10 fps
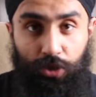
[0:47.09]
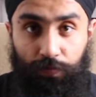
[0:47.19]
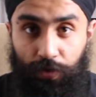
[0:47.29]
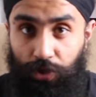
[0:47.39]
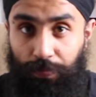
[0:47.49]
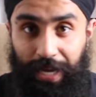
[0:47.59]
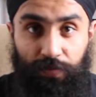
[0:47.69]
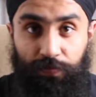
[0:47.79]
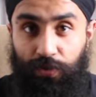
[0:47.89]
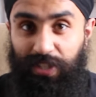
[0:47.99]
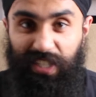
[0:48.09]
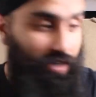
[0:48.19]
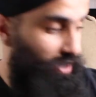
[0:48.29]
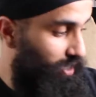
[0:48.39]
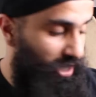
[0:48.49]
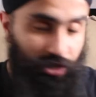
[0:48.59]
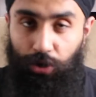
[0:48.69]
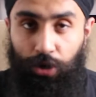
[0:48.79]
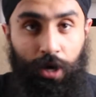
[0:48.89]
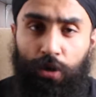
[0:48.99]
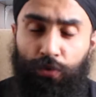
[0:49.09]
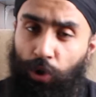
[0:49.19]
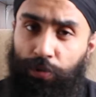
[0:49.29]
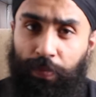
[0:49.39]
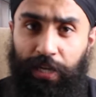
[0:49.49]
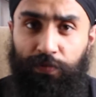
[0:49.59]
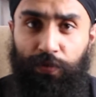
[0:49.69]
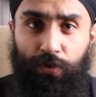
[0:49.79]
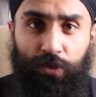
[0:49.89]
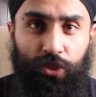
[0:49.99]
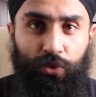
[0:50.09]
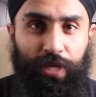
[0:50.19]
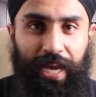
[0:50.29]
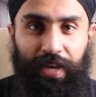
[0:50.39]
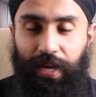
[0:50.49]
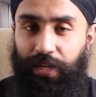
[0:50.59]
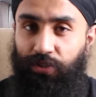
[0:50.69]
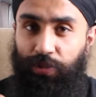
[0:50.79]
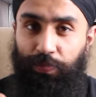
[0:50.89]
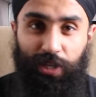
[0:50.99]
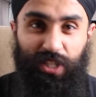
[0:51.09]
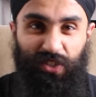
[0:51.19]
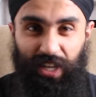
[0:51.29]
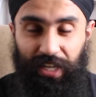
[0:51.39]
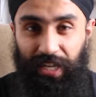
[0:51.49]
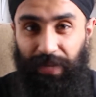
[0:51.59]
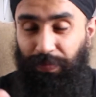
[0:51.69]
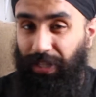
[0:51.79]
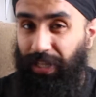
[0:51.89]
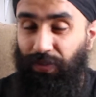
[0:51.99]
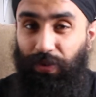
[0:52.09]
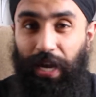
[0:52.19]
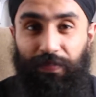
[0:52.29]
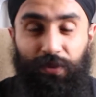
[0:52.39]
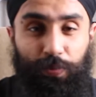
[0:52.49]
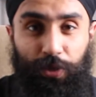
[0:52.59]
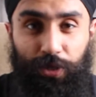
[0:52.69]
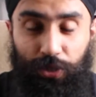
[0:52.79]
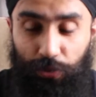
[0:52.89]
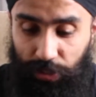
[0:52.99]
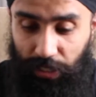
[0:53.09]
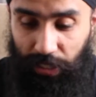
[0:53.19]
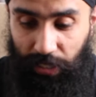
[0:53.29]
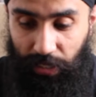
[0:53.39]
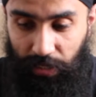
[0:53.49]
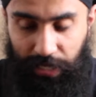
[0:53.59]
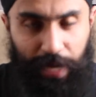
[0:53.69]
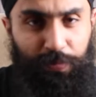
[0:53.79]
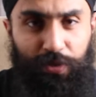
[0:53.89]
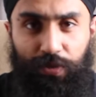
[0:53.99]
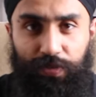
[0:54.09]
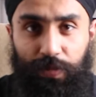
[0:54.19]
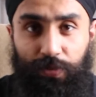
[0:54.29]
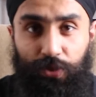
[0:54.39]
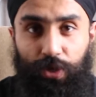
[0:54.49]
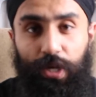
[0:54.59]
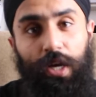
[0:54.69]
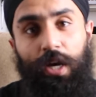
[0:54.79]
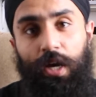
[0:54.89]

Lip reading: So for your microphones, etc., like your Rode microphones, you can't actually put it straight in. I believe you would have to use a adapter of some sort.